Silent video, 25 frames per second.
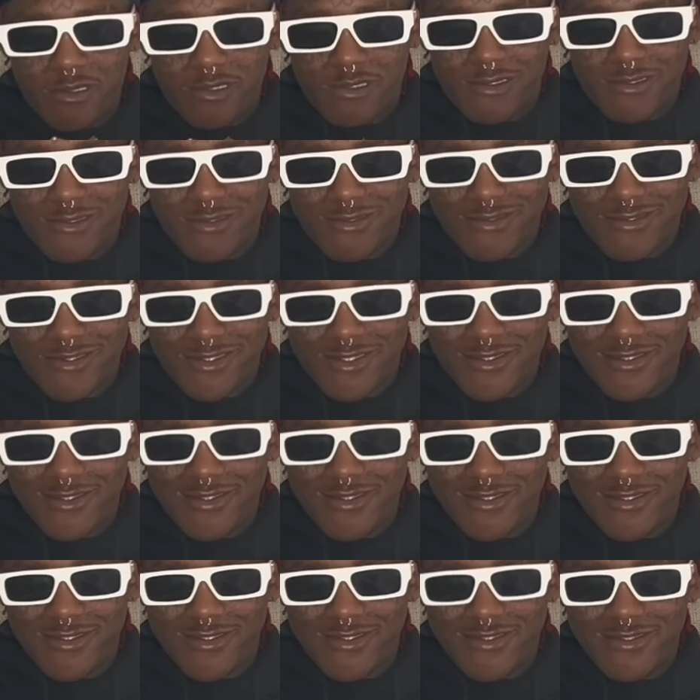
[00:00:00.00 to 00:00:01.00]
really made you just
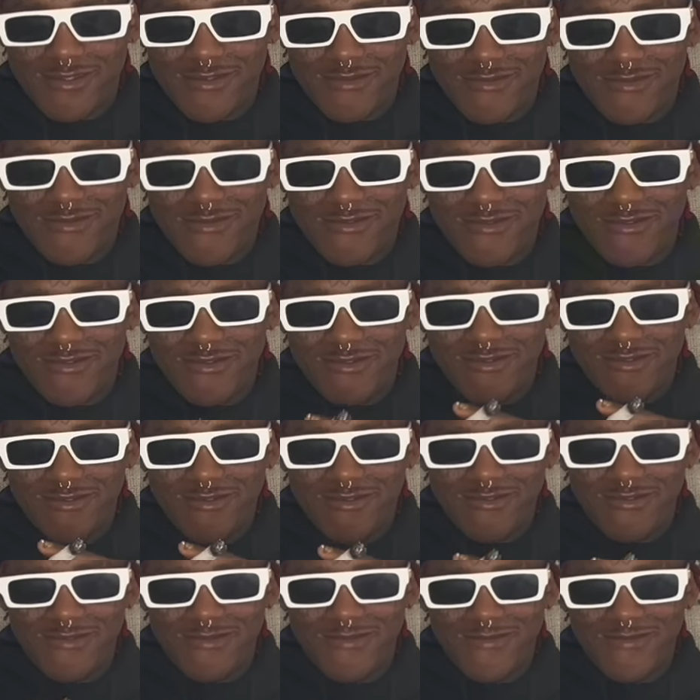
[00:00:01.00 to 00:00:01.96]
get all your tattoos?